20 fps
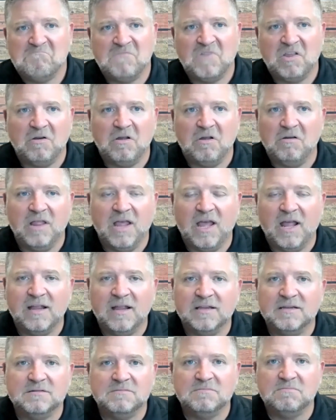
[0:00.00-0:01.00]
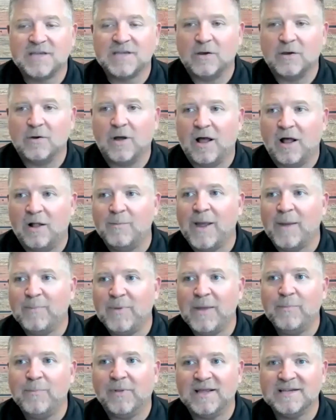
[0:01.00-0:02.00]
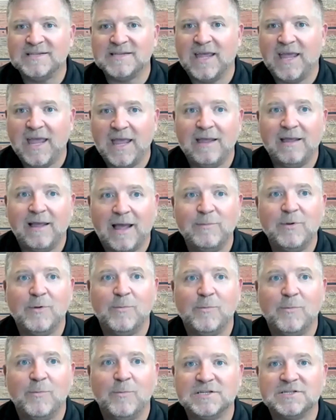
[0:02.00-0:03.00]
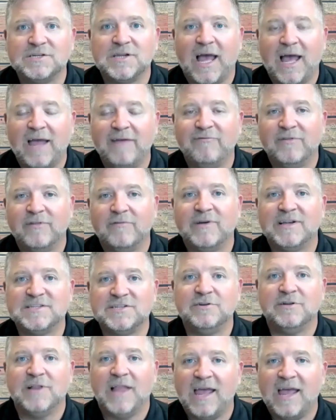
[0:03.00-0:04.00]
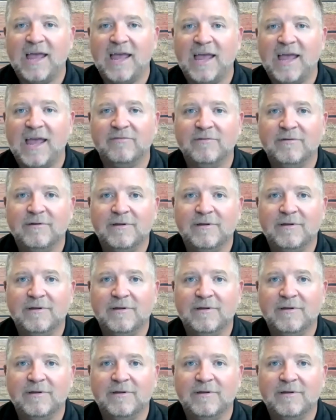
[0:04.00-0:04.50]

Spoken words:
Don't know who that is. So all my people, I say, hey, I'm your mortgage guy for the rest of your life.